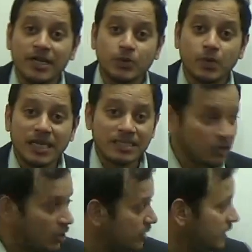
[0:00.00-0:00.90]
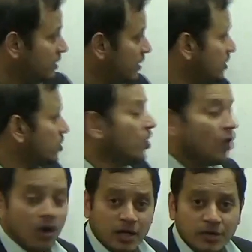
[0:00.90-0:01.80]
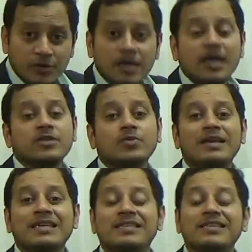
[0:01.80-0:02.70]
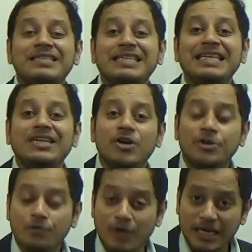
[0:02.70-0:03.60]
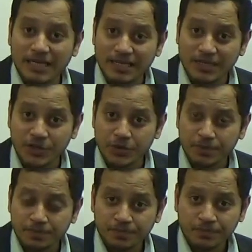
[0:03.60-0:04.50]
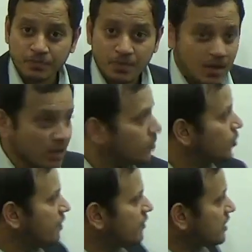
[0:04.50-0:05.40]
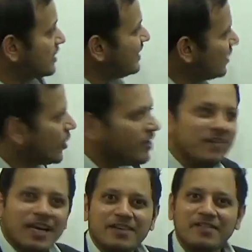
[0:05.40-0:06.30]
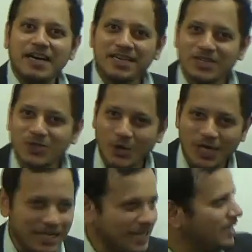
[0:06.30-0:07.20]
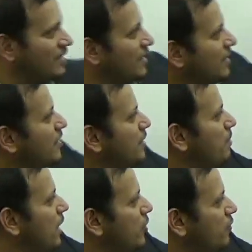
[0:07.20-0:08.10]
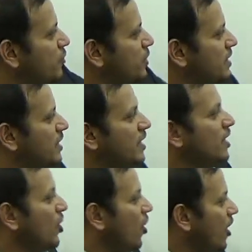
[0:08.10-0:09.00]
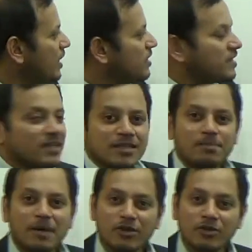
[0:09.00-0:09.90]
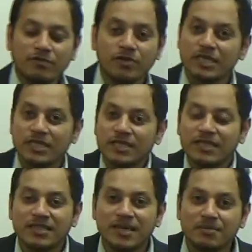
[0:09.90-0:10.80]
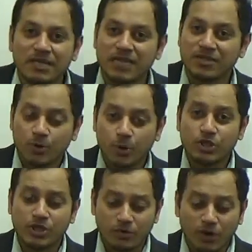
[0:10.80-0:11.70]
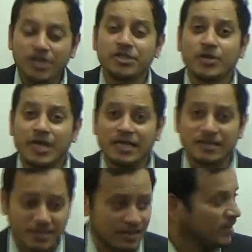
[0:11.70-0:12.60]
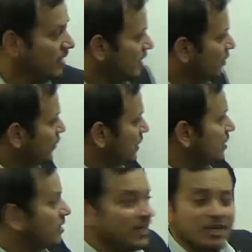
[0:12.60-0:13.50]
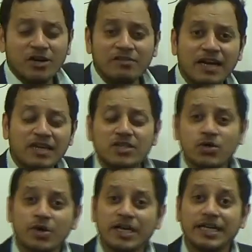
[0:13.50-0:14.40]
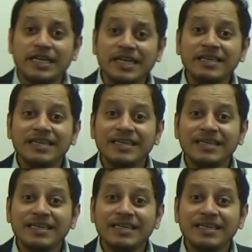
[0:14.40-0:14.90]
as well as Los Angeles, Hollywood, as well as the Silicon Valley region. So if the Silicon Valley, where it is located, in the northern part of USA or in the southern part of USA, this comes as a question. What is your answer? With the Silicon Valley is located in